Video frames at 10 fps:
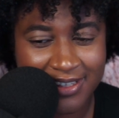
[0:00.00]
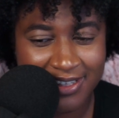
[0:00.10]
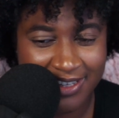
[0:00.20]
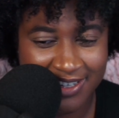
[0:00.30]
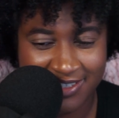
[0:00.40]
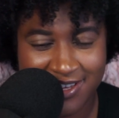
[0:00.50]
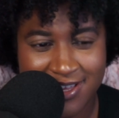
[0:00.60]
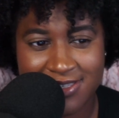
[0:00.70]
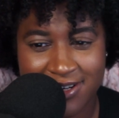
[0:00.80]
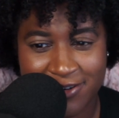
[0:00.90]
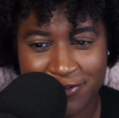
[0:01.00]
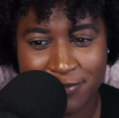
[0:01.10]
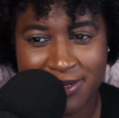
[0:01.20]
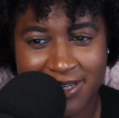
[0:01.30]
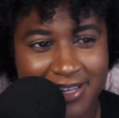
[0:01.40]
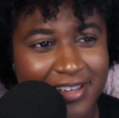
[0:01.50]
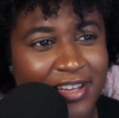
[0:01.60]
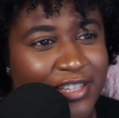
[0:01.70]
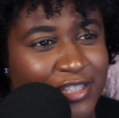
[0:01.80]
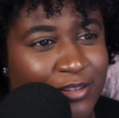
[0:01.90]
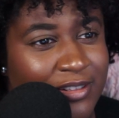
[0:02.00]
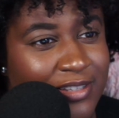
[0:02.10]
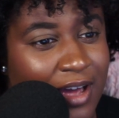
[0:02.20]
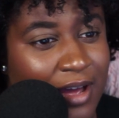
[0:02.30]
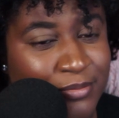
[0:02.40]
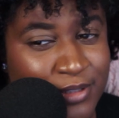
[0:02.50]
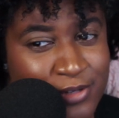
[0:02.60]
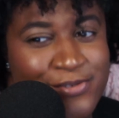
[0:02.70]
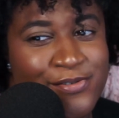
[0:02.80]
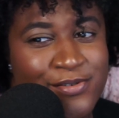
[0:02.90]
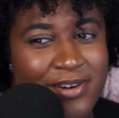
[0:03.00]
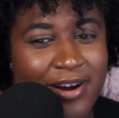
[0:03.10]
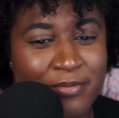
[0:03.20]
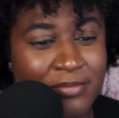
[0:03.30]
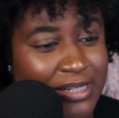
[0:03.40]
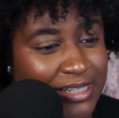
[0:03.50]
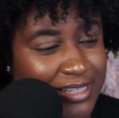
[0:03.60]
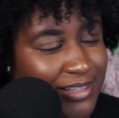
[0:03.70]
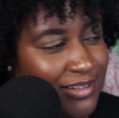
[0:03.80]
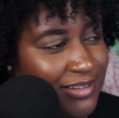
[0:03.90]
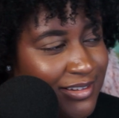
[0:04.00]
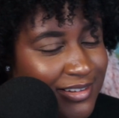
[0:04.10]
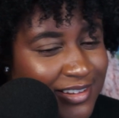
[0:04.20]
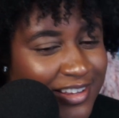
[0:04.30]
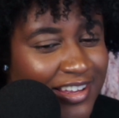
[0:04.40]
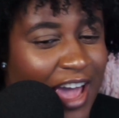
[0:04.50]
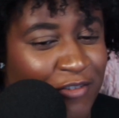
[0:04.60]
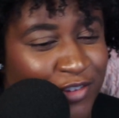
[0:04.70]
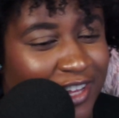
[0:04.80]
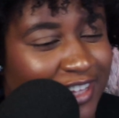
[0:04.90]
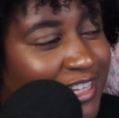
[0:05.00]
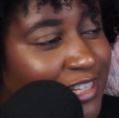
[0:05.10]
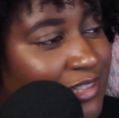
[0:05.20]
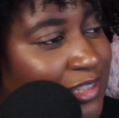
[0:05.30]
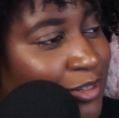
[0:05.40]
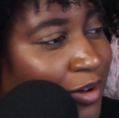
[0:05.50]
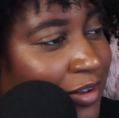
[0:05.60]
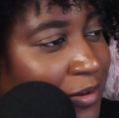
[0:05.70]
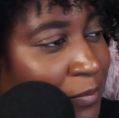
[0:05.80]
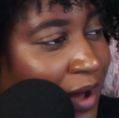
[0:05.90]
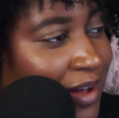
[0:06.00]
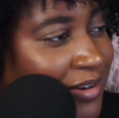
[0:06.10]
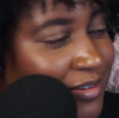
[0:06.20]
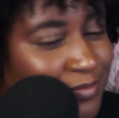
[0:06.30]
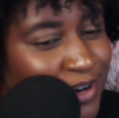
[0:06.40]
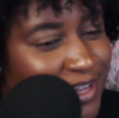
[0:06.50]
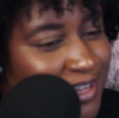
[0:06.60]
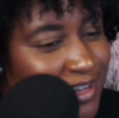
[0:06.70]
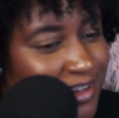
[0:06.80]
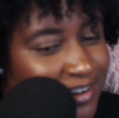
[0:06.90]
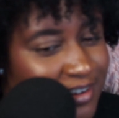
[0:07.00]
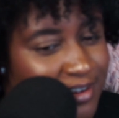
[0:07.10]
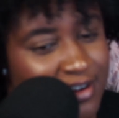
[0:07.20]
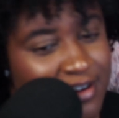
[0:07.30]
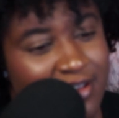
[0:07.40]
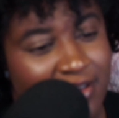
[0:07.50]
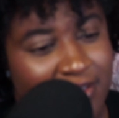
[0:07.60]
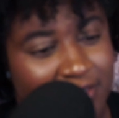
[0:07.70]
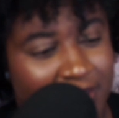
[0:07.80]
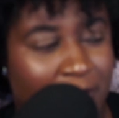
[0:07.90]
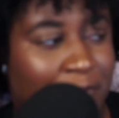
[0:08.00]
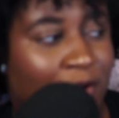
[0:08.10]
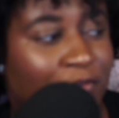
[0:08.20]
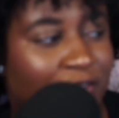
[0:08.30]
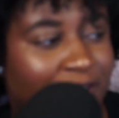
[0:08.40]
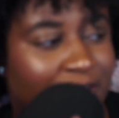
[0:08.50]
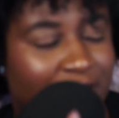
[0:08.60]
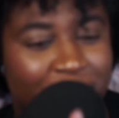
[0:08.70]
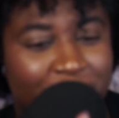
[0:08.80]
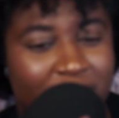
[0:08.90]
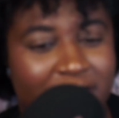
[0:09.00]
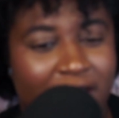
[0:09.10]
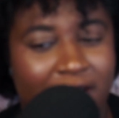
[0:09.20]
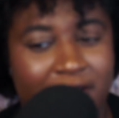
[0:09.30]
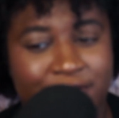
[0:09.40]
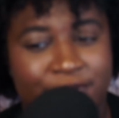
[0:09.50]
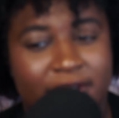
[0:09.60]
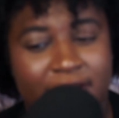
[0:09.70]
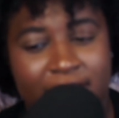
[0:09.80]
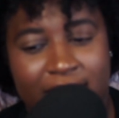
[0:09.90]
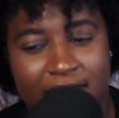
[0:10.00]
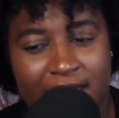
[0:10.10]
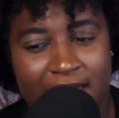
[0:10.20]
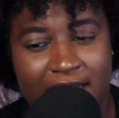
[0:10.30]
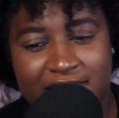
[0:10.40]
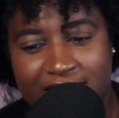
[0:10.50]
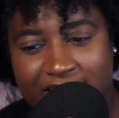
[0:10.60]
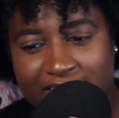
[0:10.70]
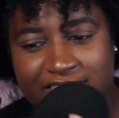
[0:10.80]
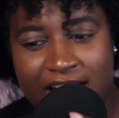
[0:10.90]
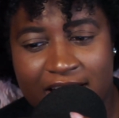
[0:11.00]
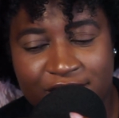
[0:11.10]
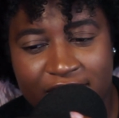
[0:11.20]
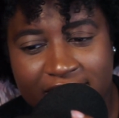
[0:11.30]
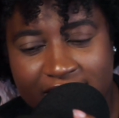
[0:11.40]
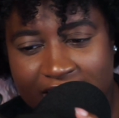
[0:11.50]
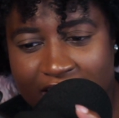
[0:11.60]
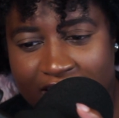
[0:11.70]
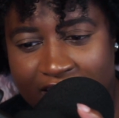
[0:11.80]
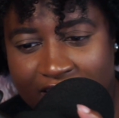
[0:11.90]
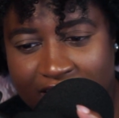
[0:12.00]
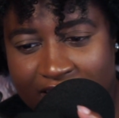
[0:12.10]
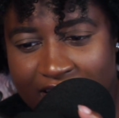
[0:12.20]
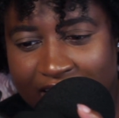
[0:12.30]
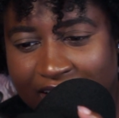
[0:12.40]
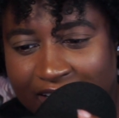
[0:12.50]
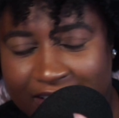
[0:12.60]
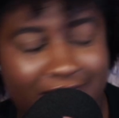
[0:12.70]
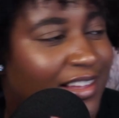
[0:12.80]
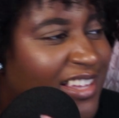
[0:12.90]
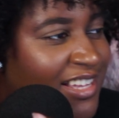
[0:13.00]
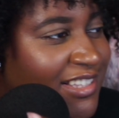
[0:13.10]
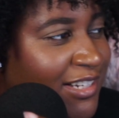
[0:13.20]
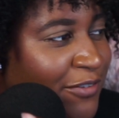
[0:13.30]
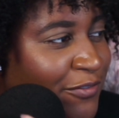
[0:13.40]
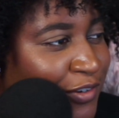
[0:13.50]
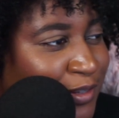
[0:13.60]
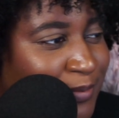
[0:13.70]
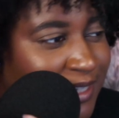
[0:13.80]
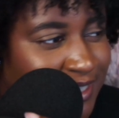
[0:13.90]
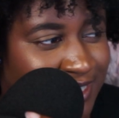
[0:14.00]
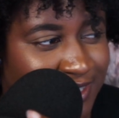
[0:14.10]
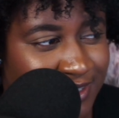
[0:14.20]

And he's in it for money. So the top two are money. I feel like these two on the bottom right here, they're both in it for love. And then this guy right here, he's in it for the money.